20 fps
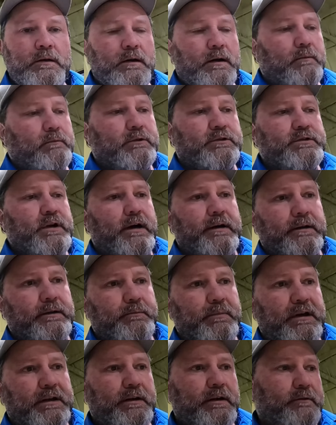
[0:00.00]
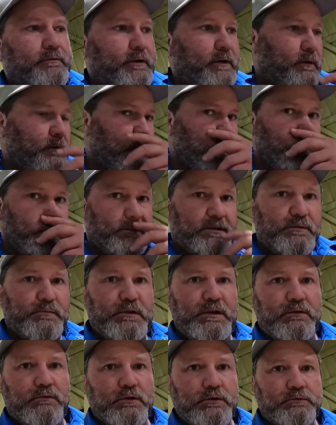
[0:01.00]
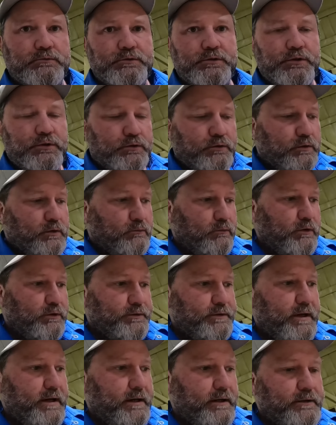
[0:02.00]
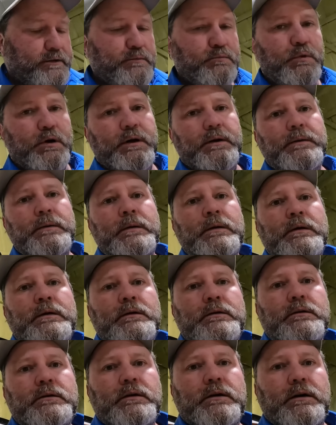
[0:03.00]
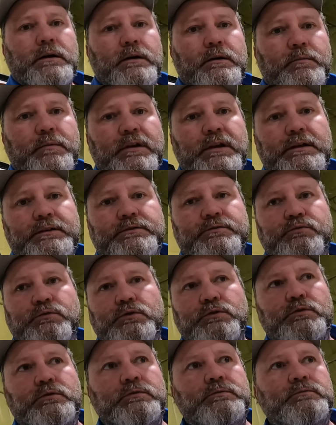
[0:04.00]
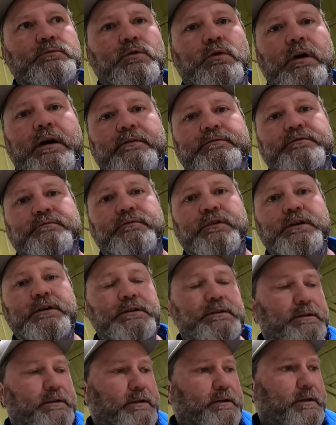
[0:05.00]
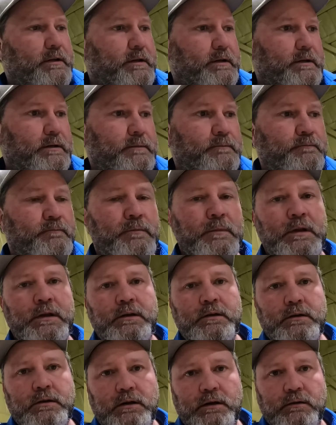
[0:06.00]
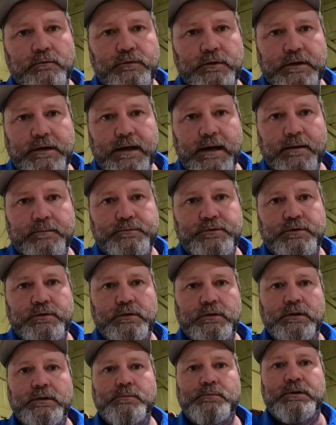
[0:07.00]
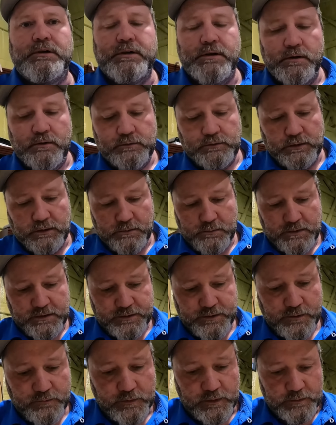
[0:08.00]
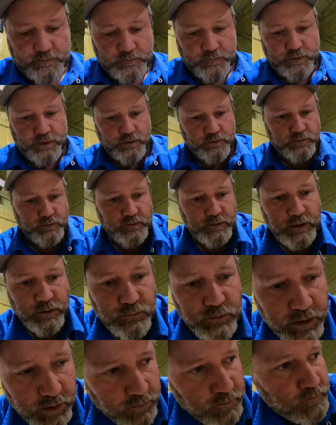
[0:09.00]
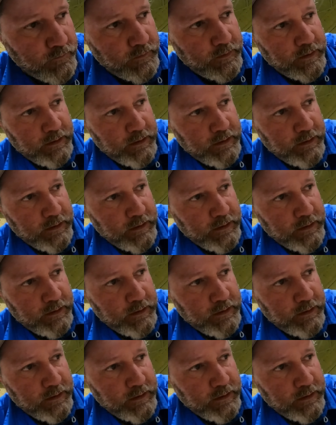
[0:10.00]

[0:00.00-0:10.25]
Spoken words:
There's not going to be enough here, of course, to do a real test, but at least we'll have some fun and hopefully capture a little bit of gold and a little bit of silver. So here we go.